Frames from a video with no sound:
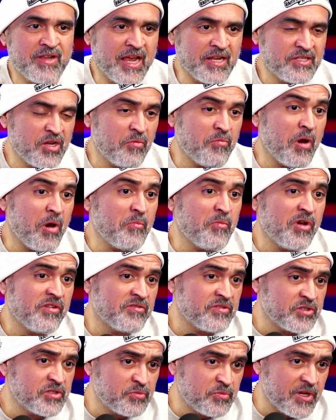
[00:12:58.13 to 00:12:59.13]
I tell my mother
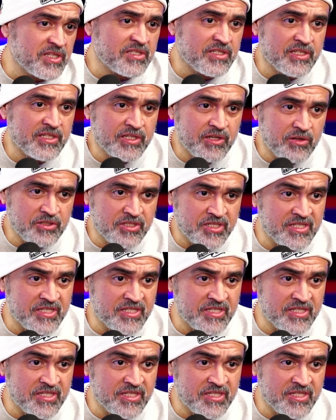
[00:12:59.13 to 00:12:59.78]
especially because she's